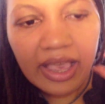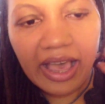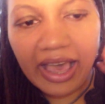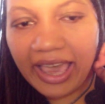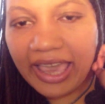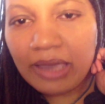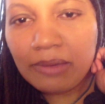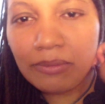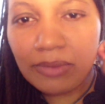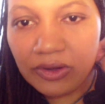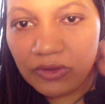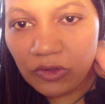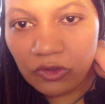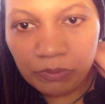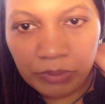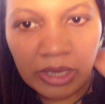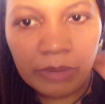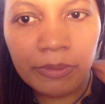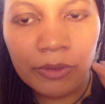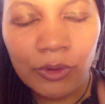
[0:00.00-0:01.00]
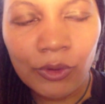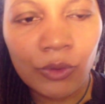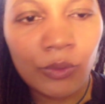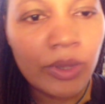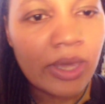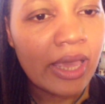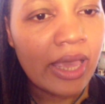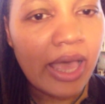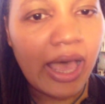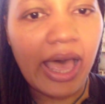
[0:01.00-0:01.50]
I am one of those people who,
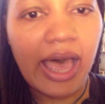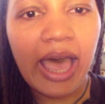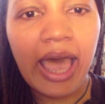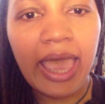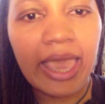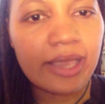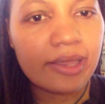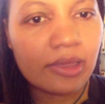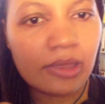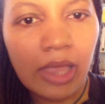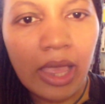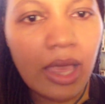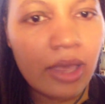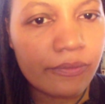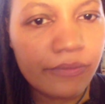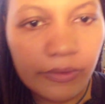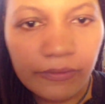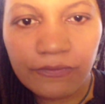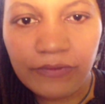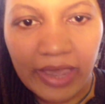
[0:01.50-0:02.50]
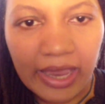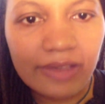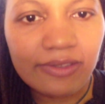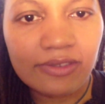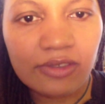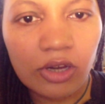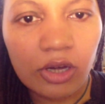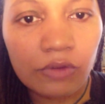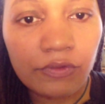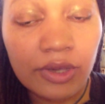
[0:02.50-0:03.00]
I love fan
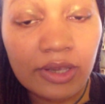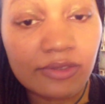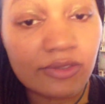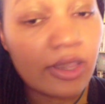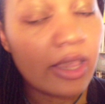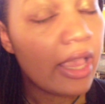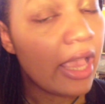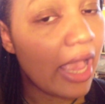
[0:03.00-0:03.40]
service